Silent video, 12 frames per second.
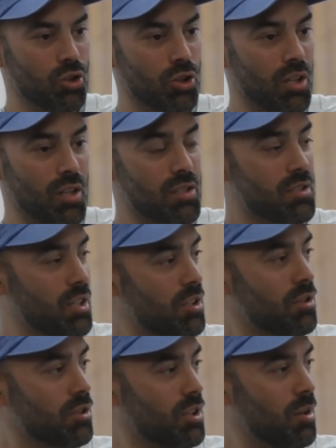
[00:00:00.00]
you're gonna
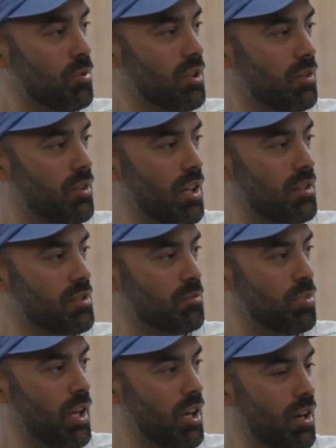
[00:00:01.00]
sink your company if that
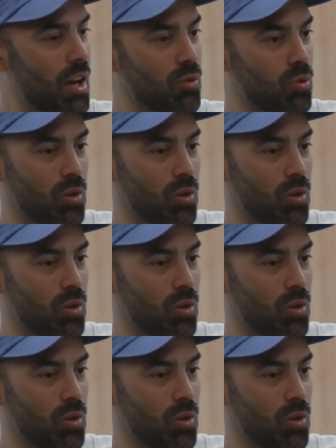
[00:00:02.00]
doesn't pan out.